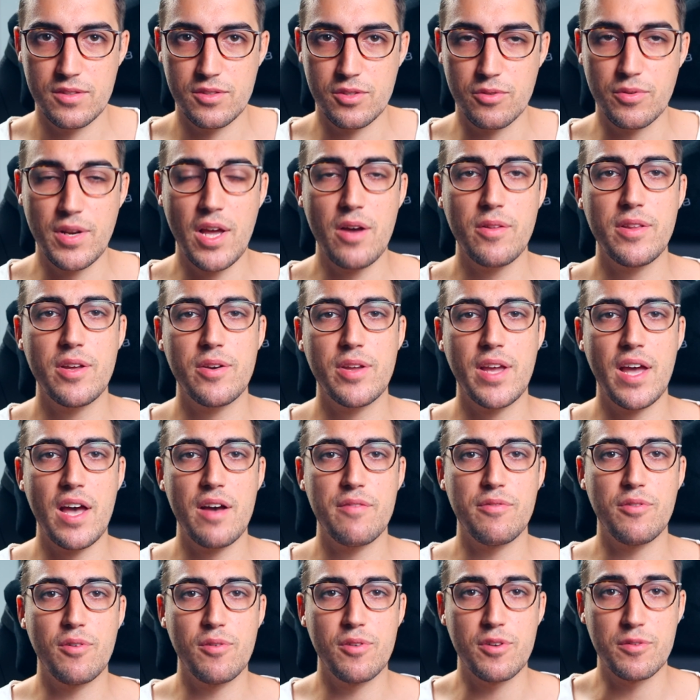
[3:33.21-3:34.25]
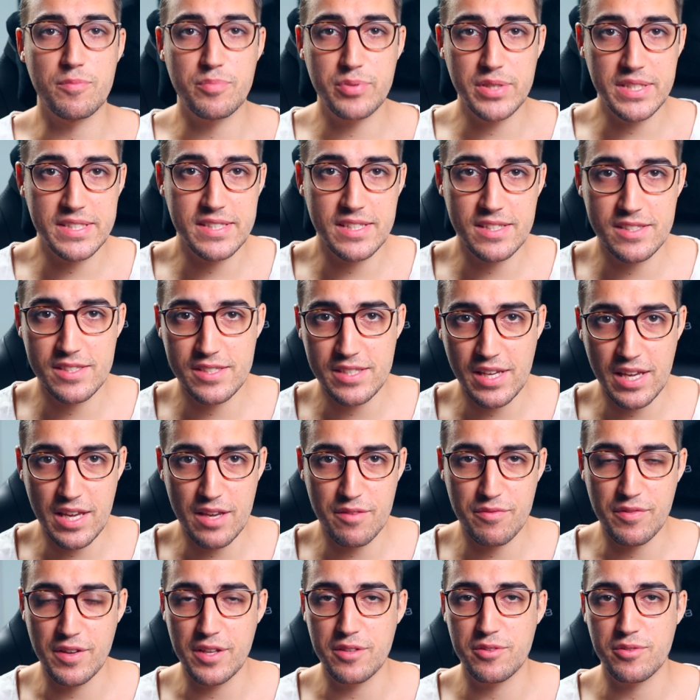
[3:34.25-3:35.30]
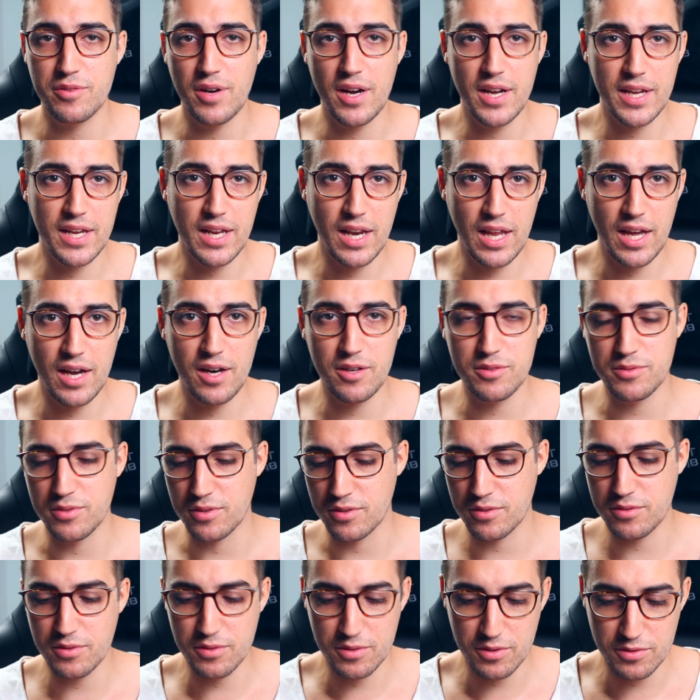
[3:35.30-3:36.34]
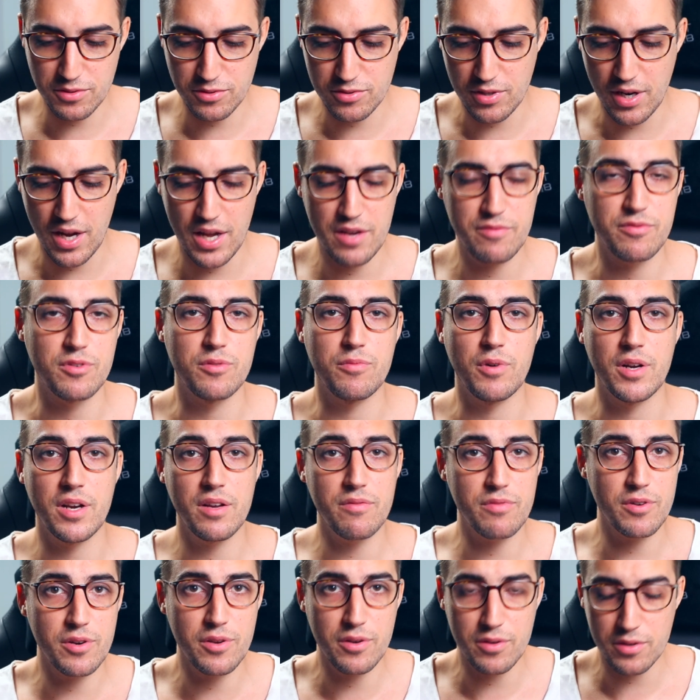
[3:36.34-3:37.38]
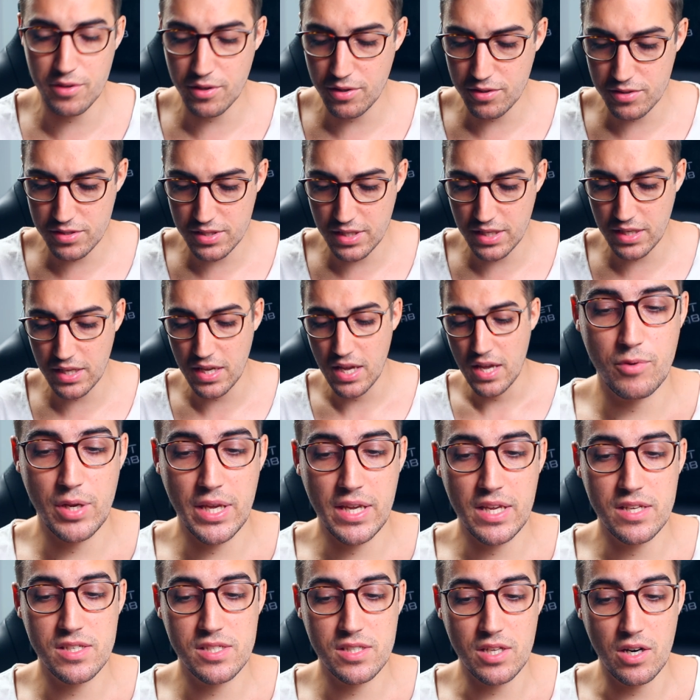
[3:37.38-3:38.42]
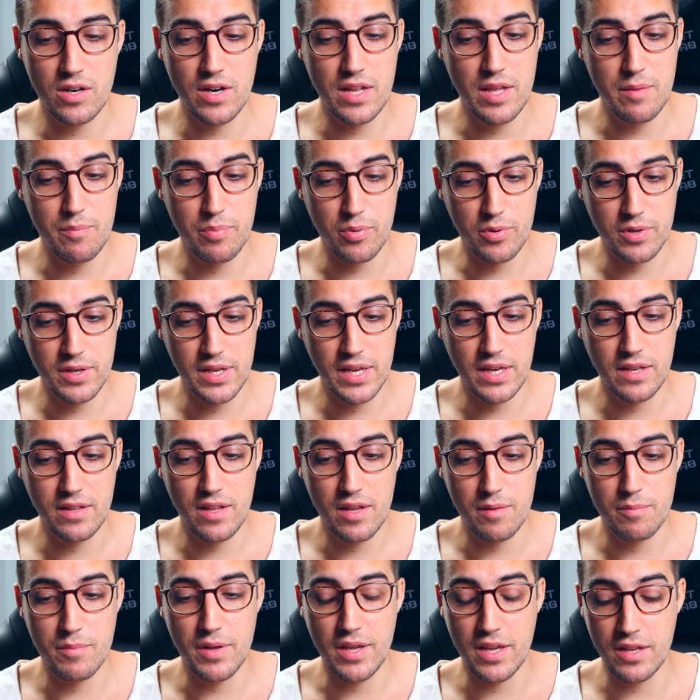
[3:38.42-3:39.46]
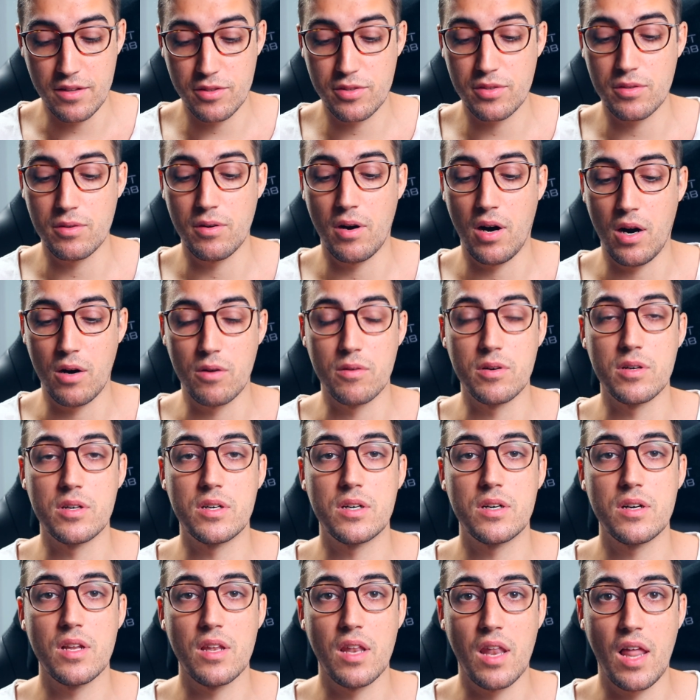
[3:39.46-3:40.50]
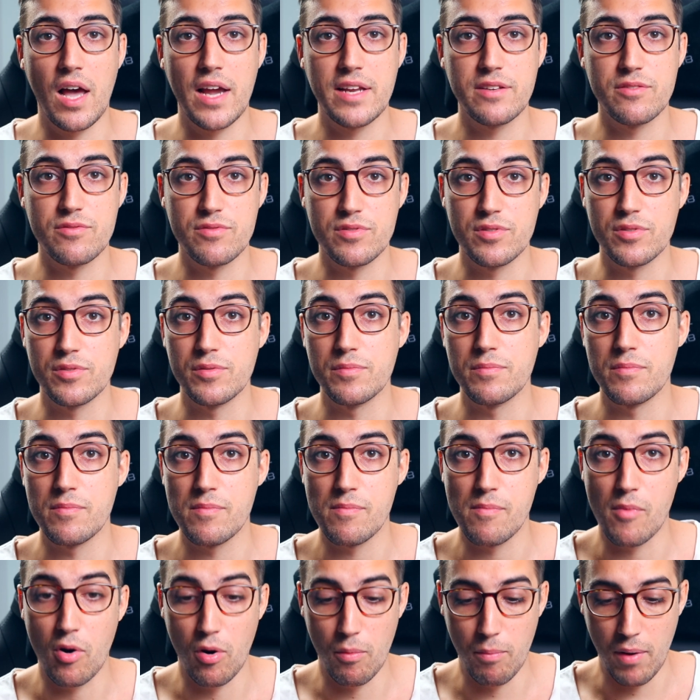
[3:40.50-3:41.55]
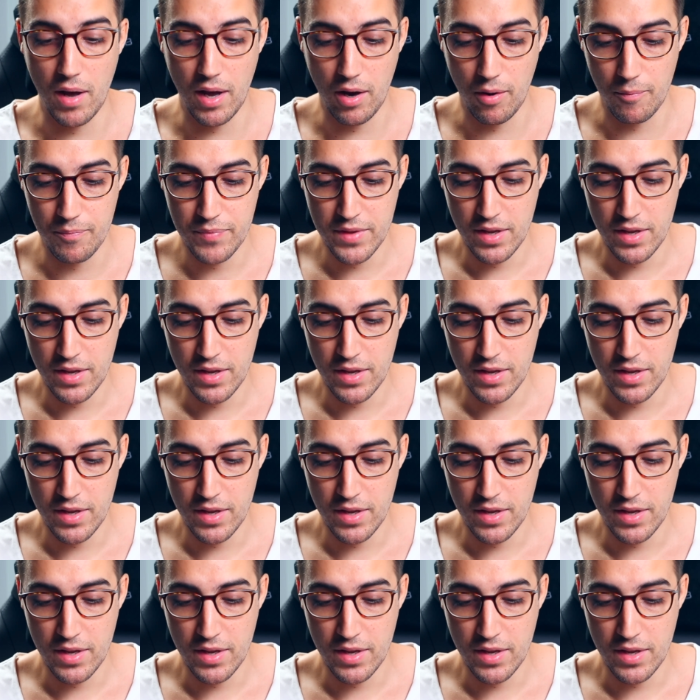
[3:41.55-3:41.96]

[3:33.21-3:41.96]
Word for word: So now that you have all your presets saved into iCloud or Google Drive or whatever you're using, we can start importing them into our Lightroom mobile.